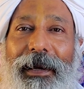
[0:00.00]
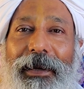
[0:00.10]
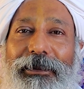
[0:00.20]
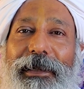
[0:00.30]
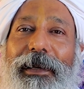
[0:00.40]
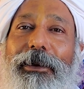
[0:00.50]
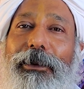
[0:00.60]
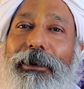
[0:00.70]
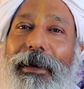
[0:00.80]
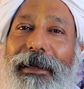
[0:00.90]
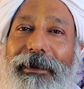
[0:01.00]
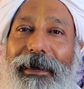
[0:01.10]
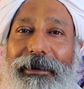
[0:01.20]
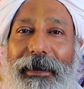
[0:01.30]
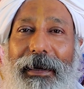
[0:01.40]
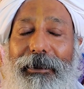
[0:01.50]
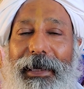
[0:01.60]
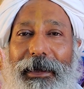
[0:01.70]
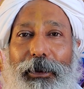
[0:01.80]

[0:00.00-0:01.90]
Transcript: Siddha Guru Raja Sami,